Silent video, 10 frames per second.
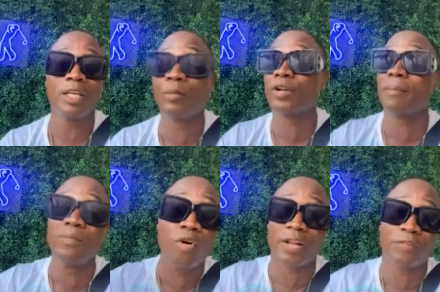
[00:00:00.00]
Them could have
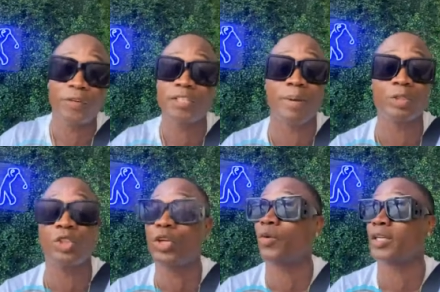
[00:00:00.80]
more than fix
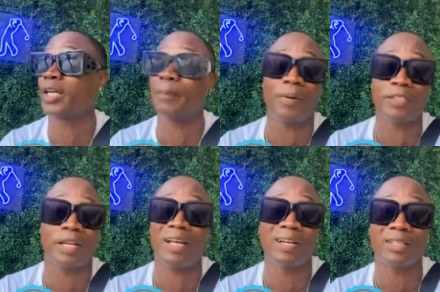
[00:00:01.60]
back three quarter in
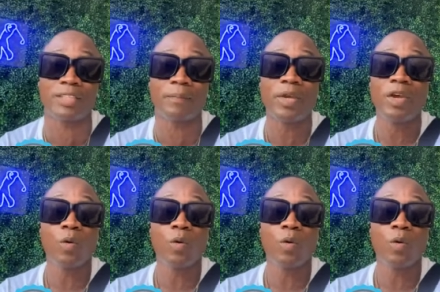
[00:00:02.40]
place a long, long time.